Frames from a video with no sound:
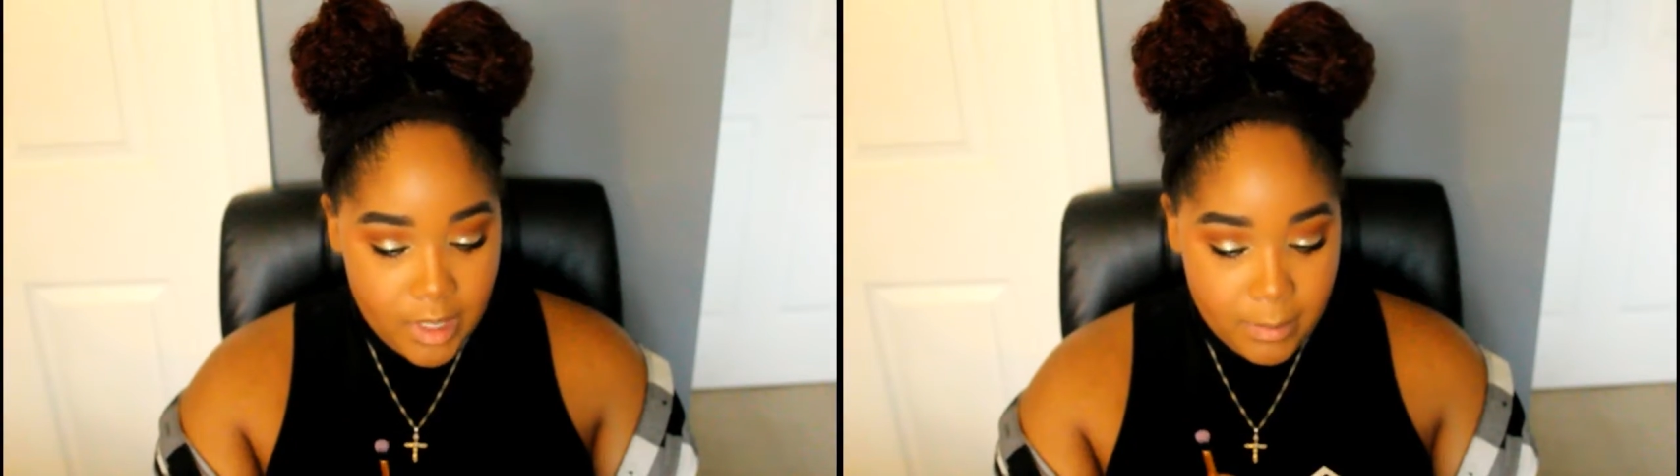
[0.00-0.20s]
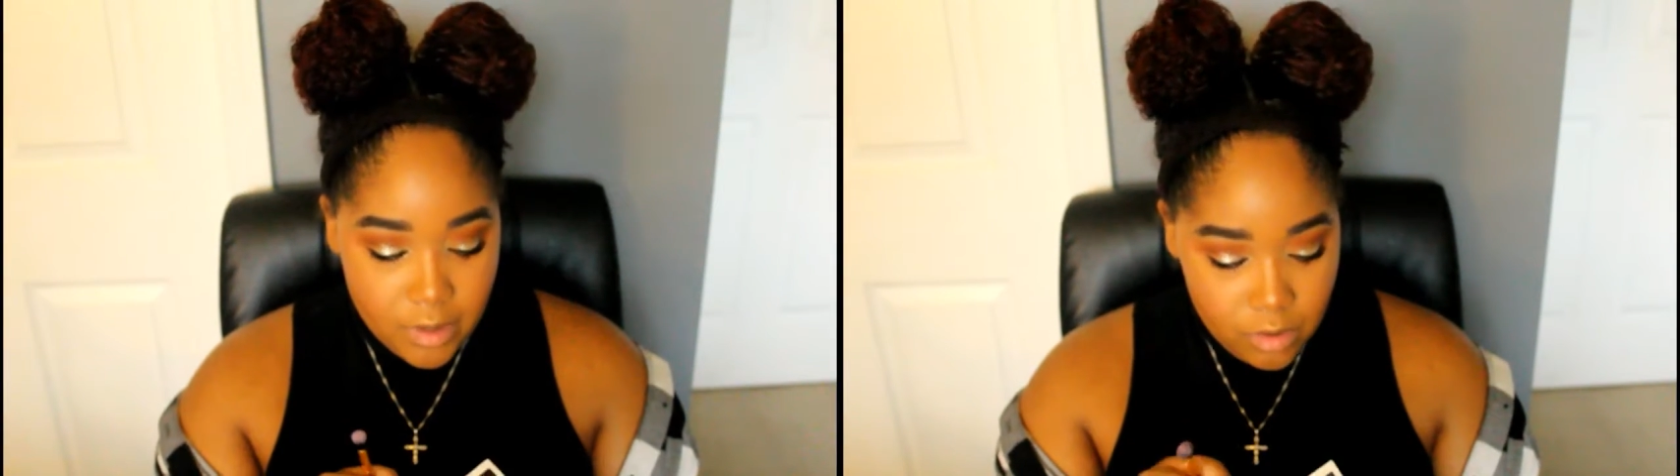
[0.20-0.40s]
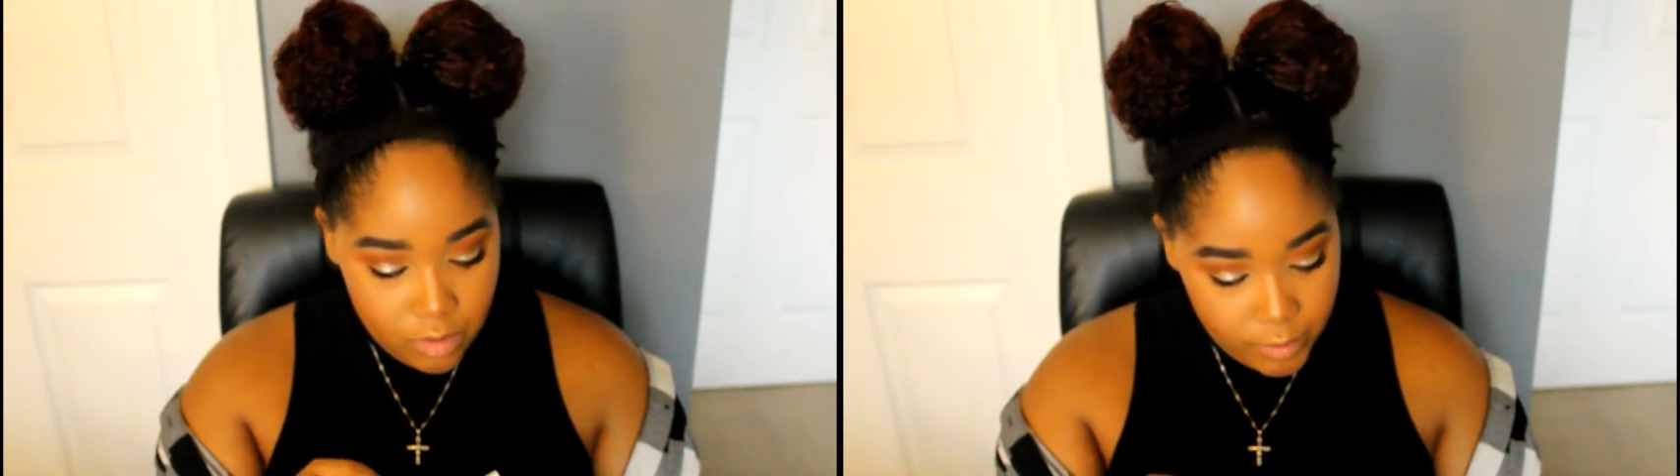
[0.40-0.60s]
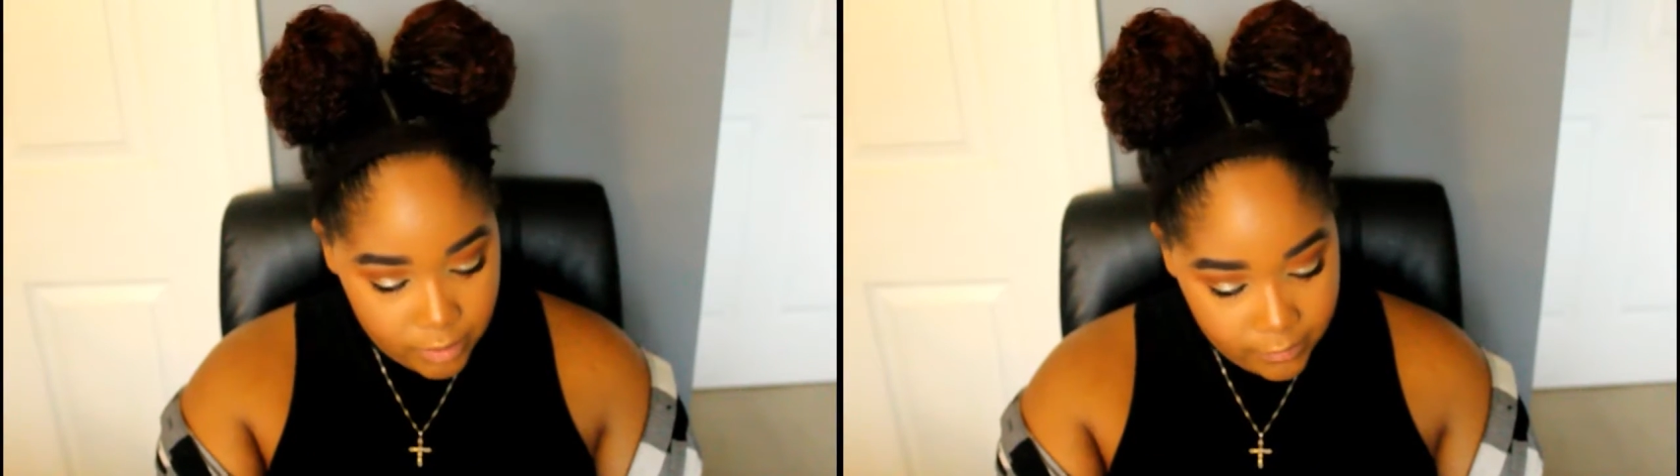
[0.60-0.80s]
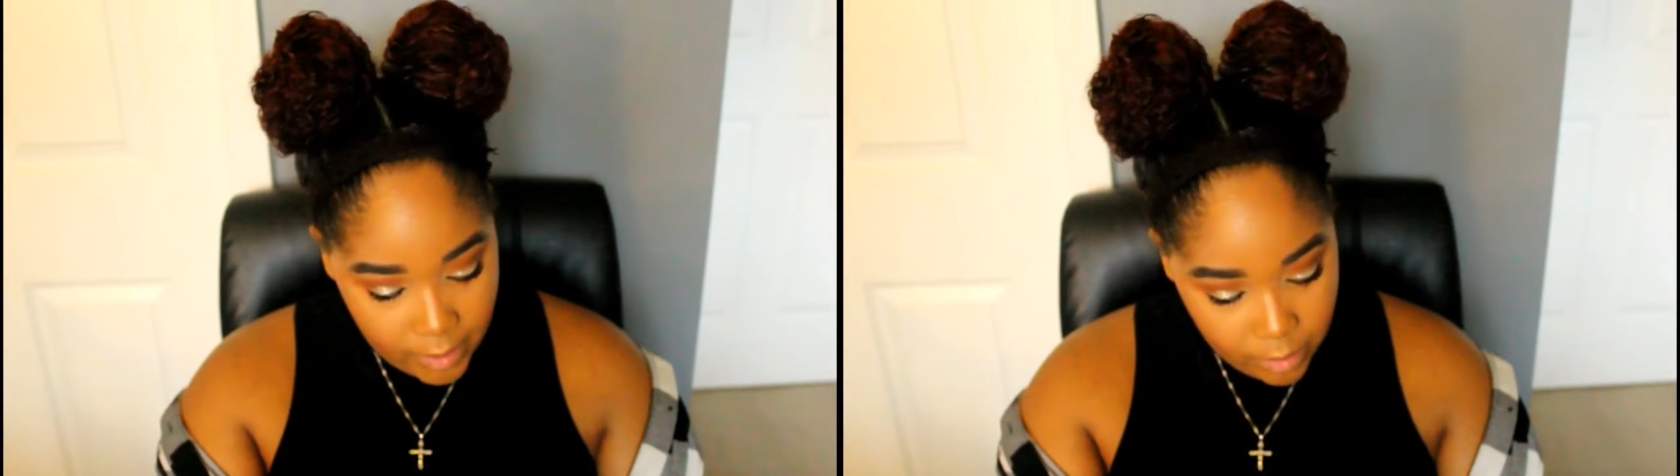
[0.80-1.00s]
I'm gonna go in with
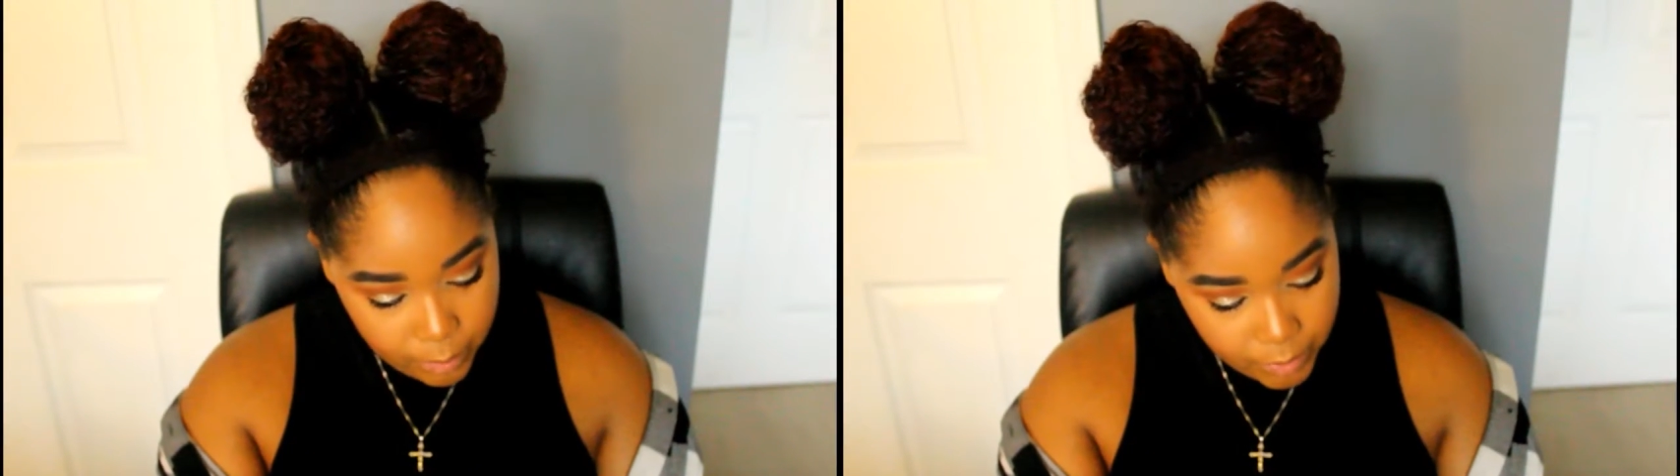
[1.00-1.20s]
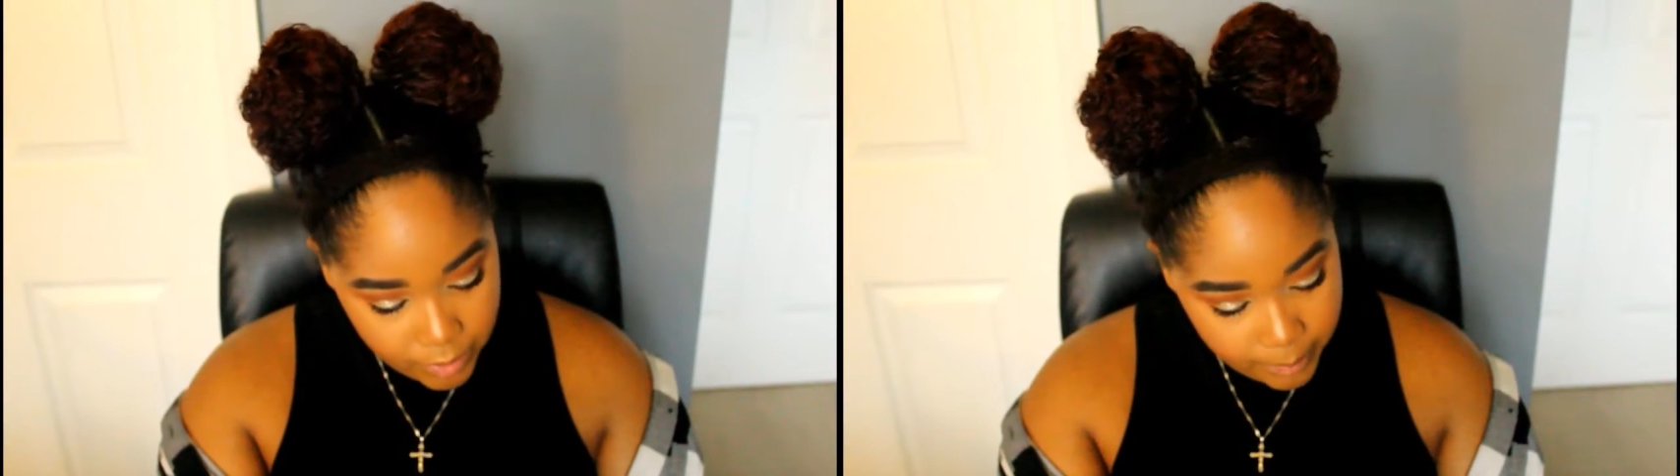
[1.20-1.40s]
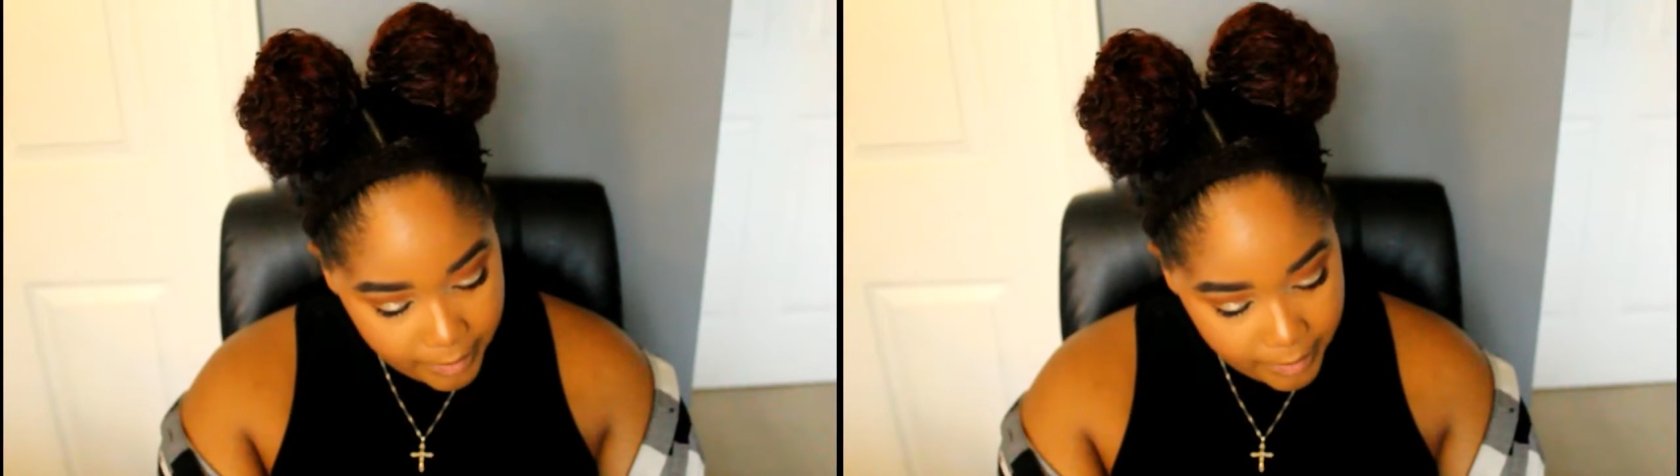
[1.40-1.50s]
the Flower Beauty